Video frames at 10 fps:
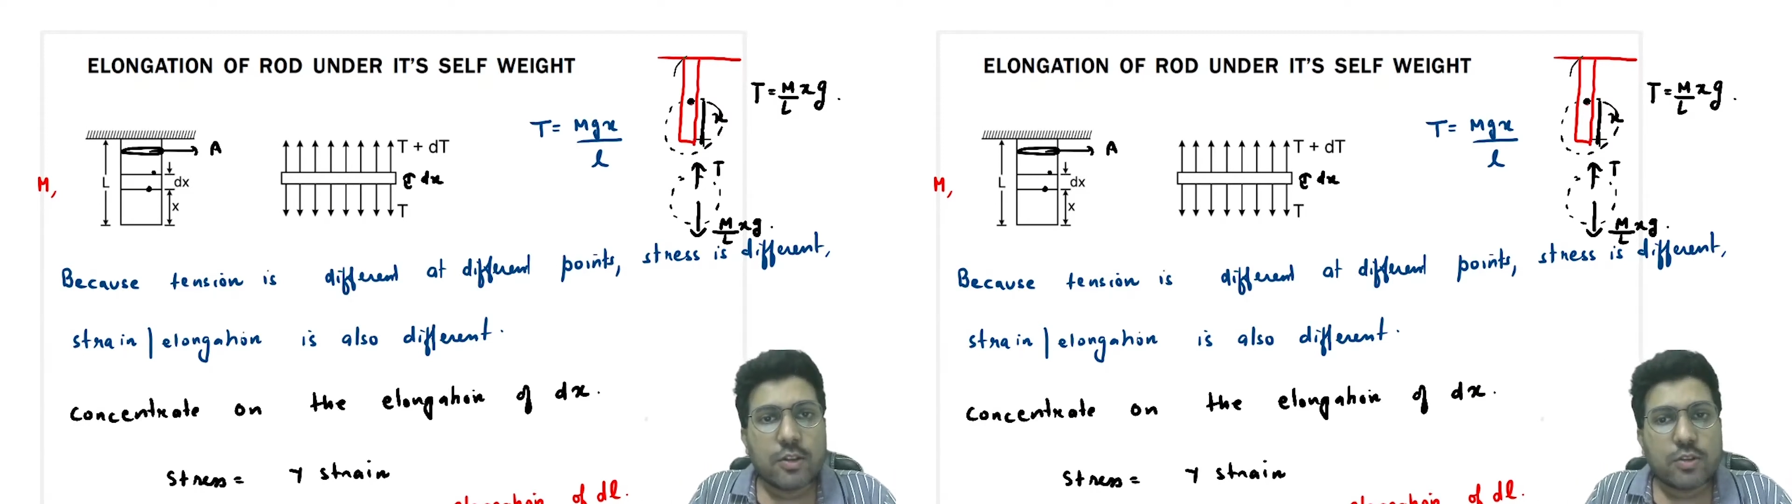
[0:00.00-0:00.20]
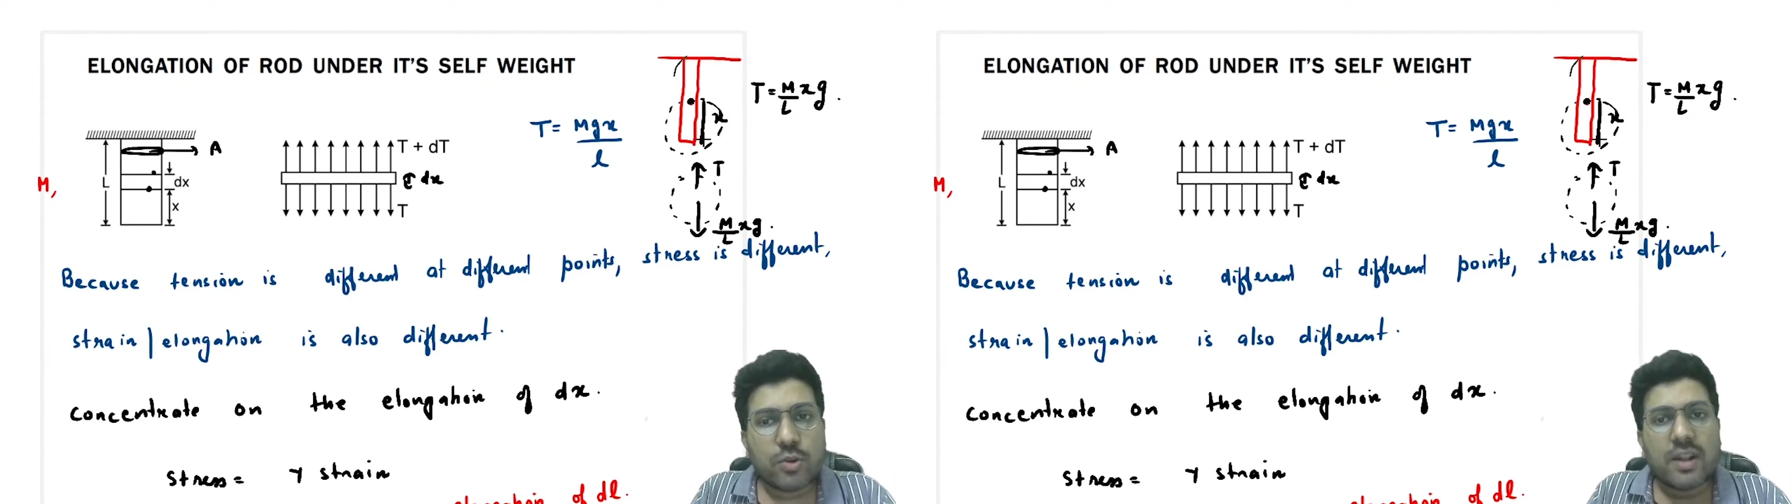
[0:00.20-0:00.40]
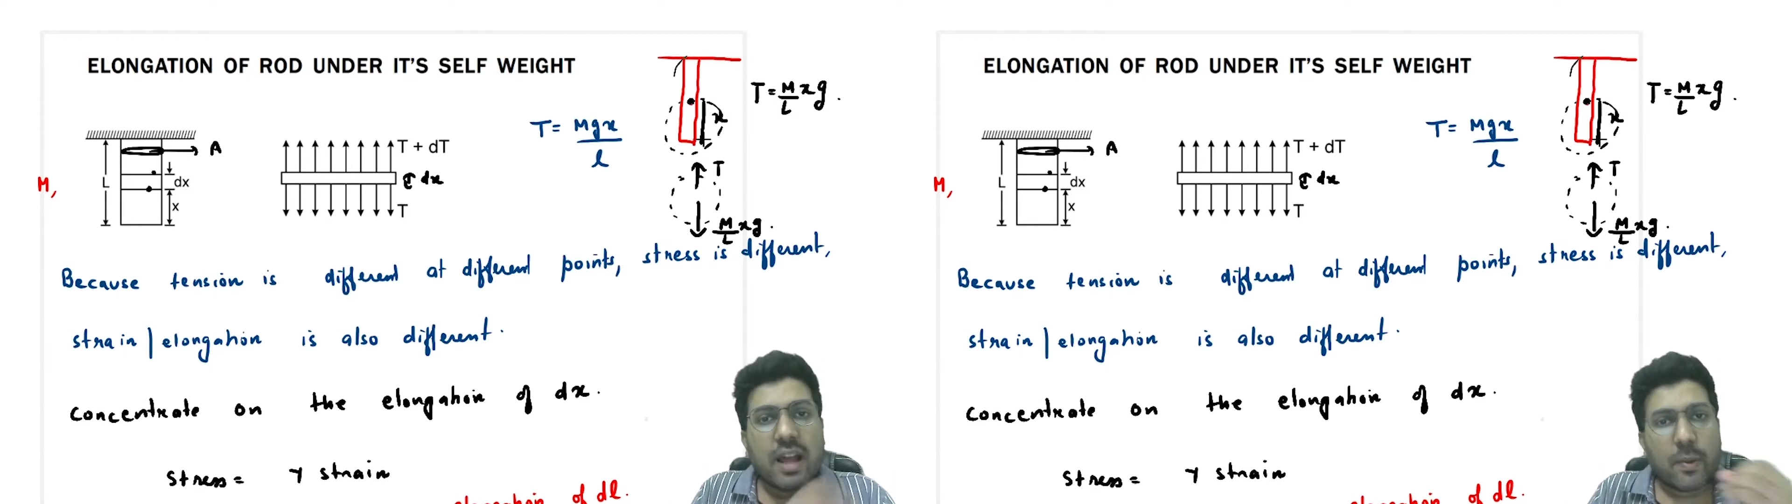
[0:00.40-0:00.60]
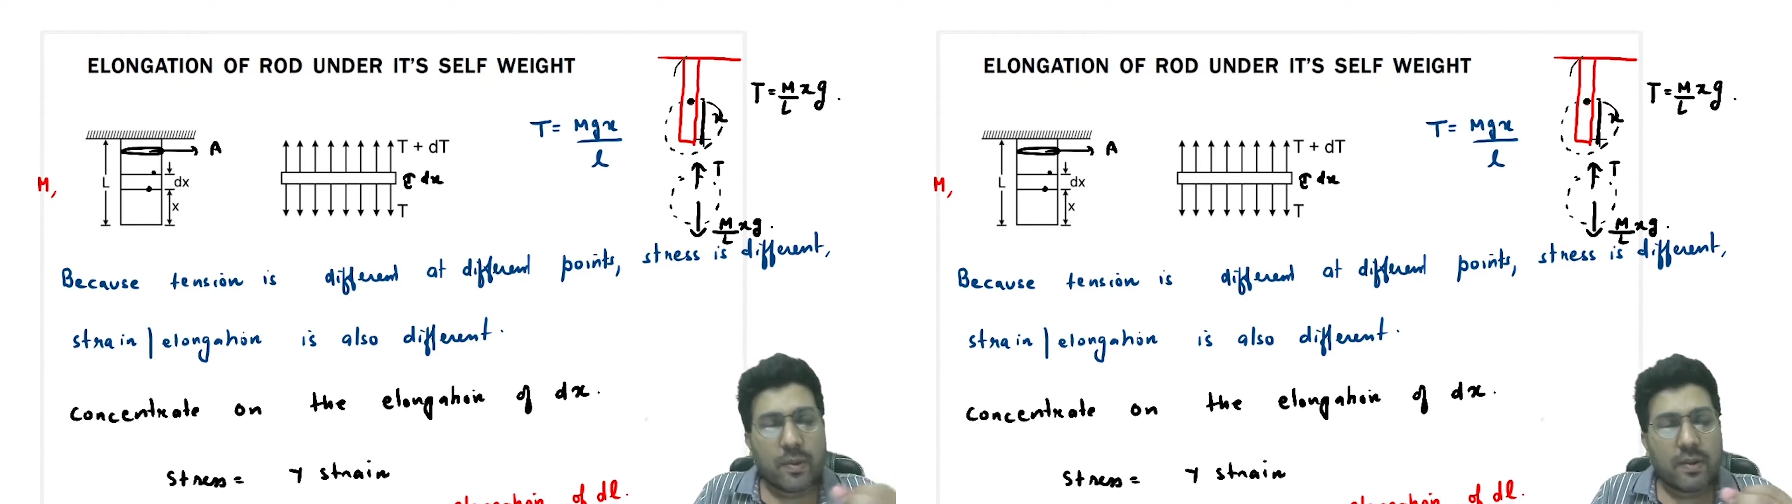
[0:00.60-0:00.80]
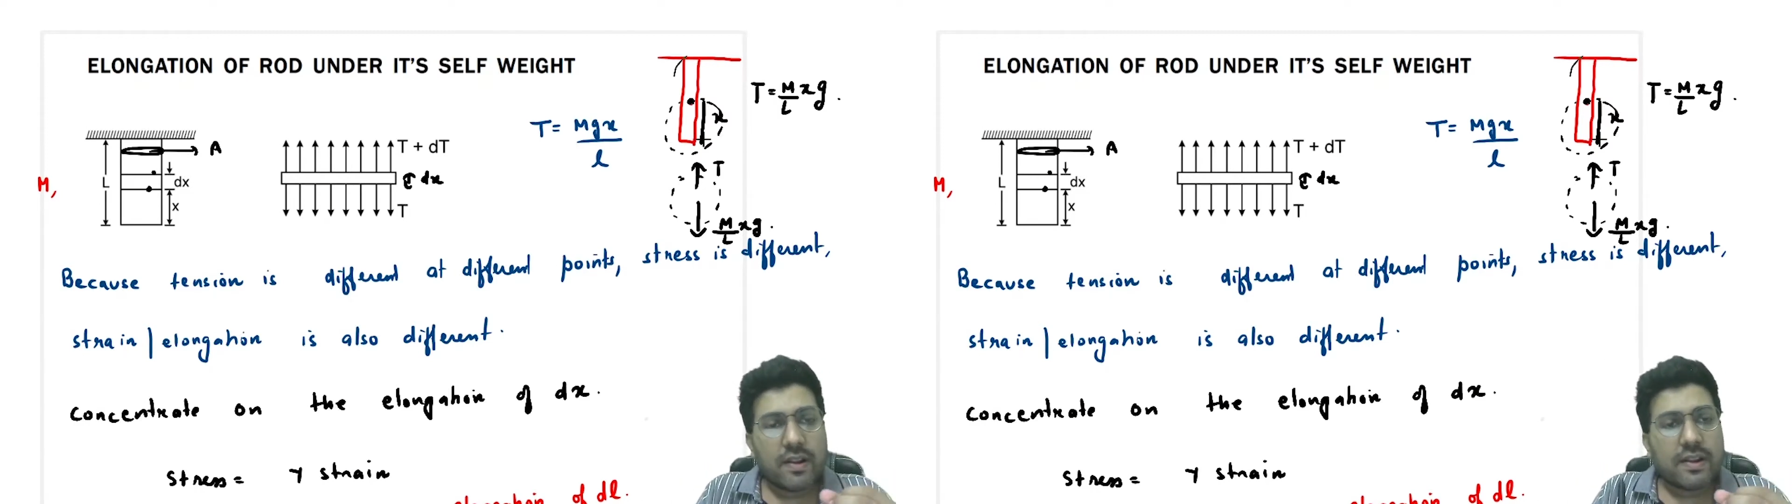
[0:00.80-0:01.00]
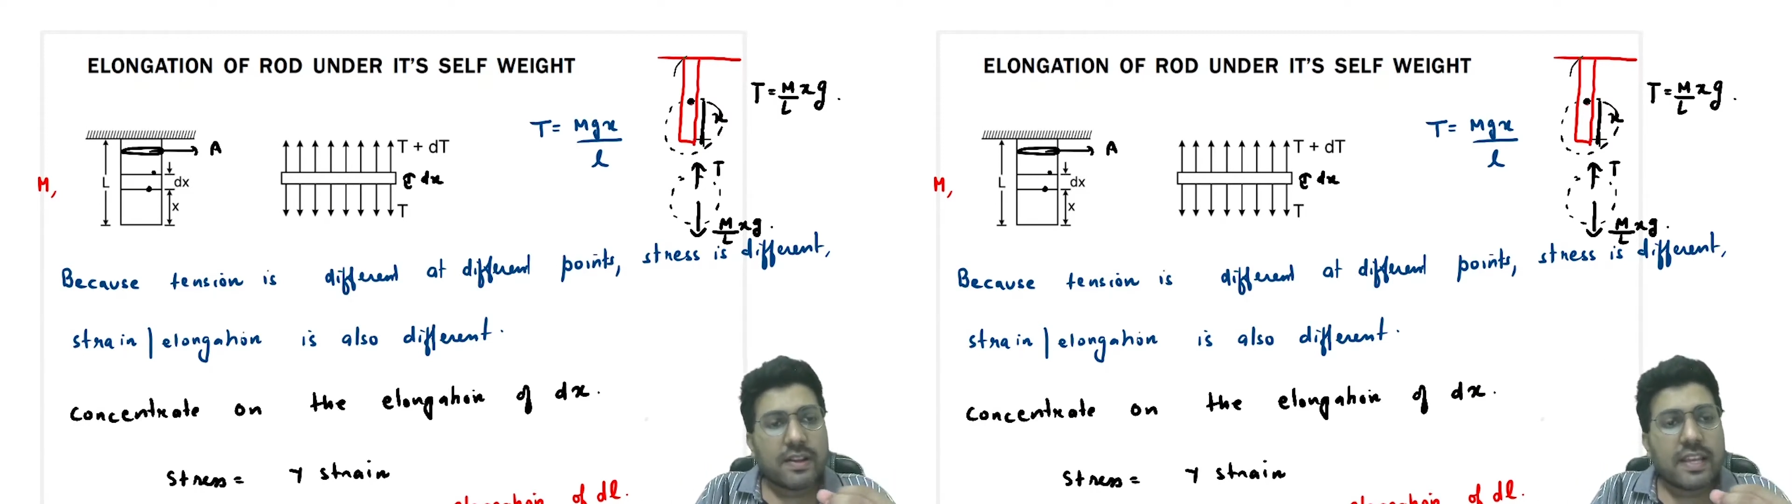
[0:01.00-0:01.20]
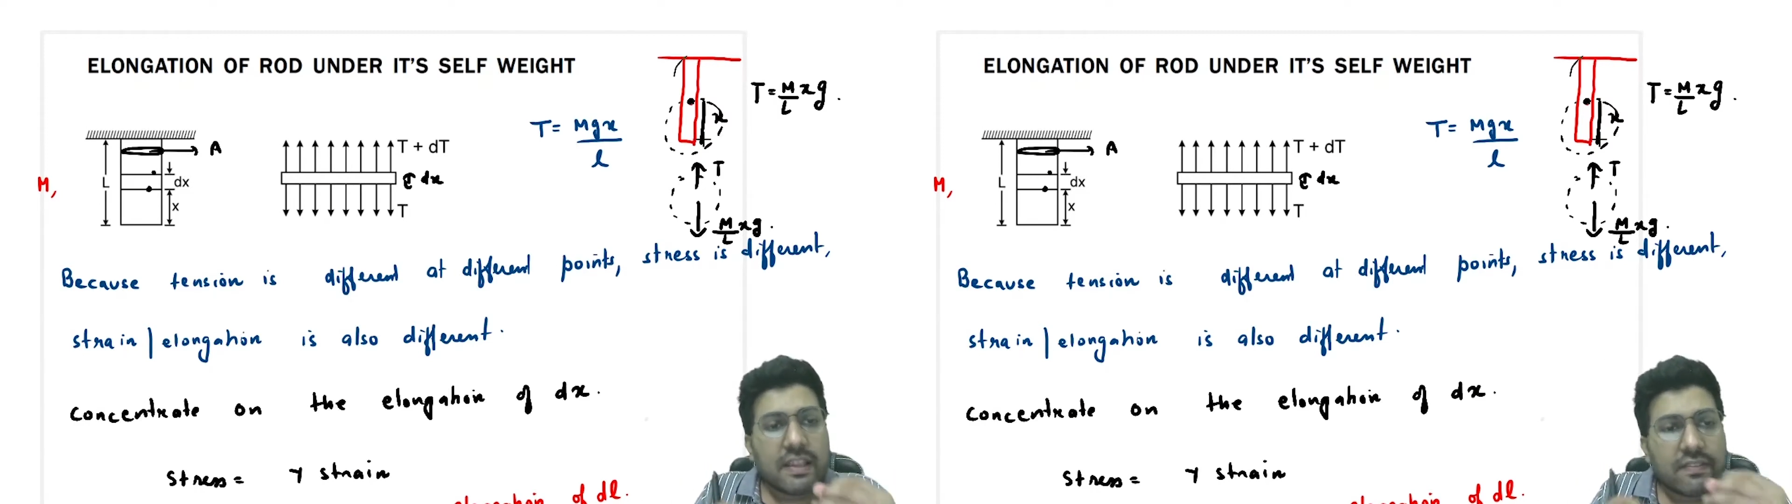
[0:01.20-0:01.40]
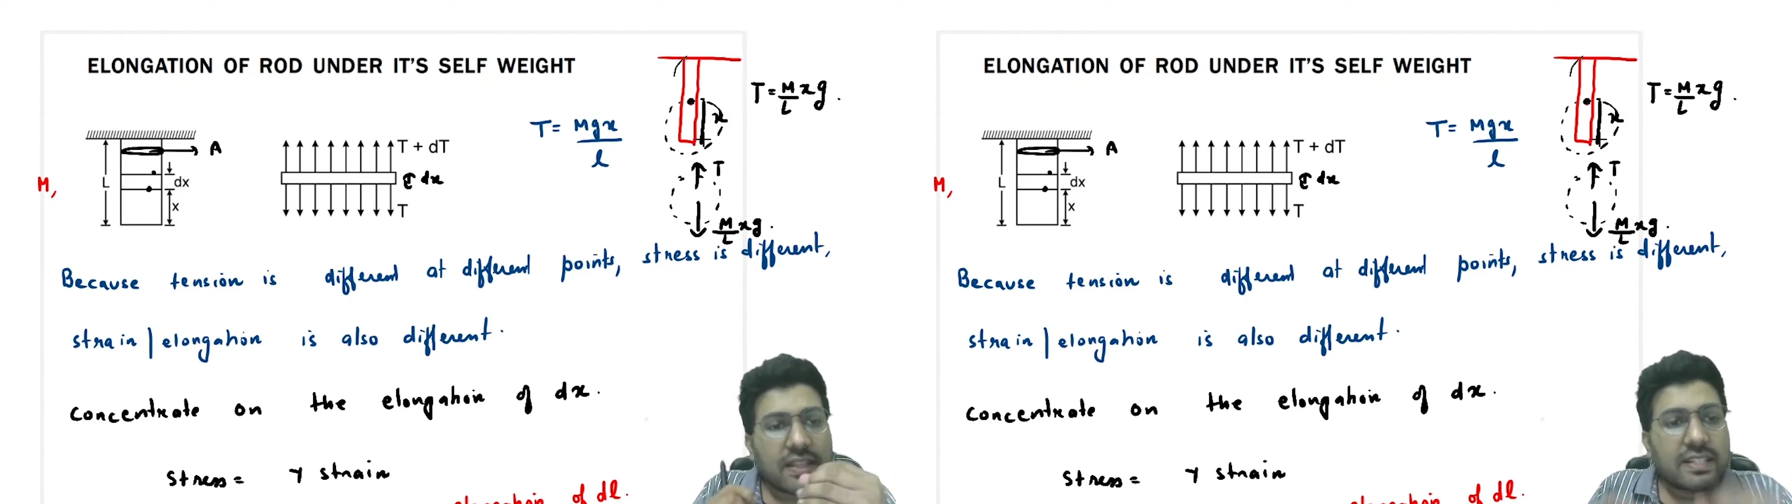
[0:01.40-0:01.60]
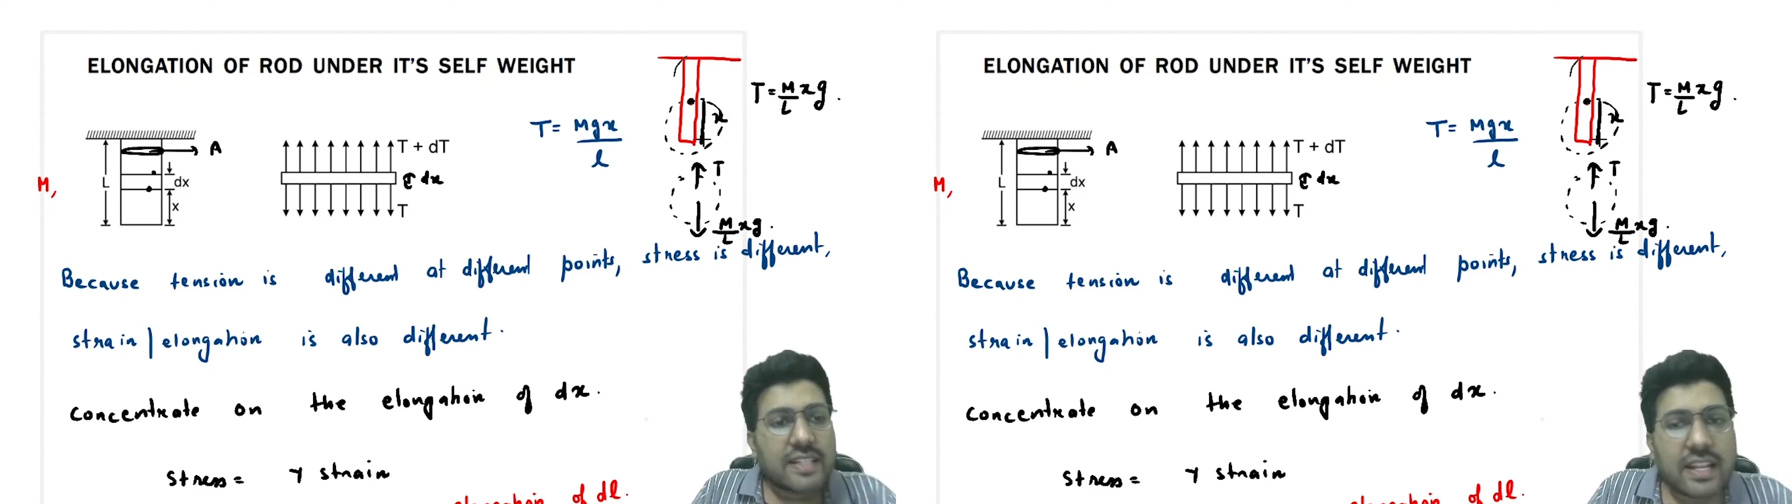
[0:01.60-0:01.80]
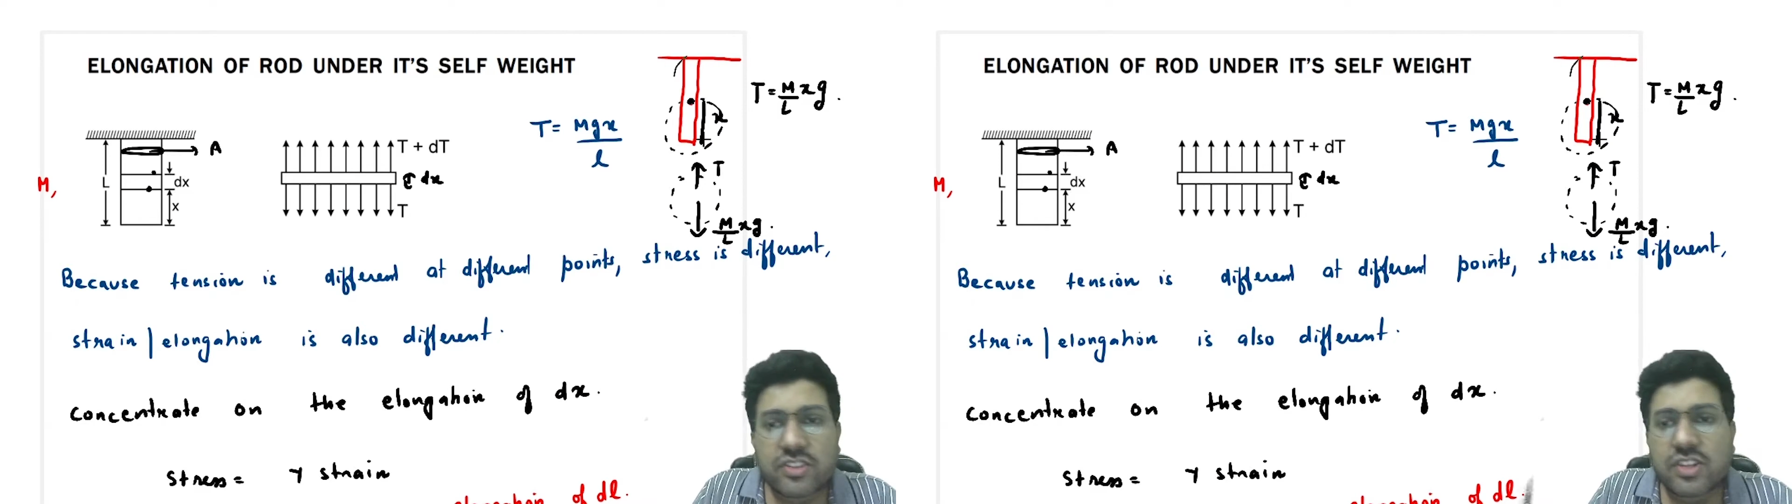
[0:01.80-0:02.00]
So now, if the
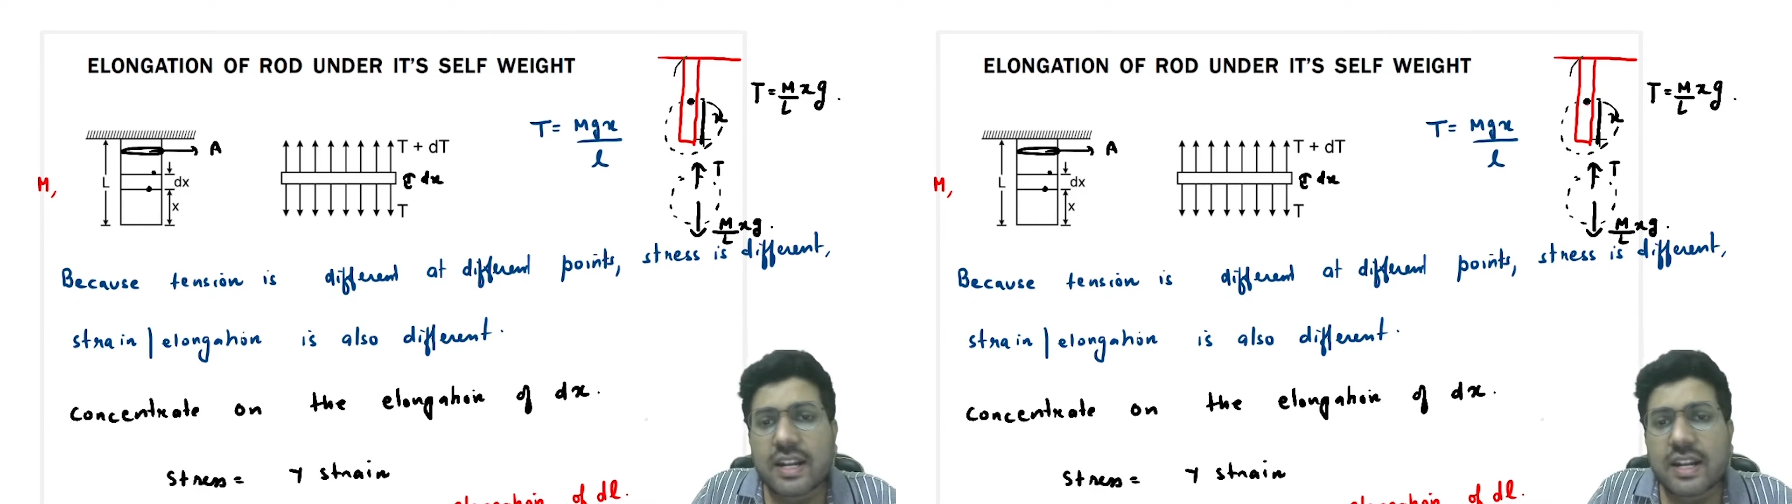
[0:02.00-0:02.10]
tension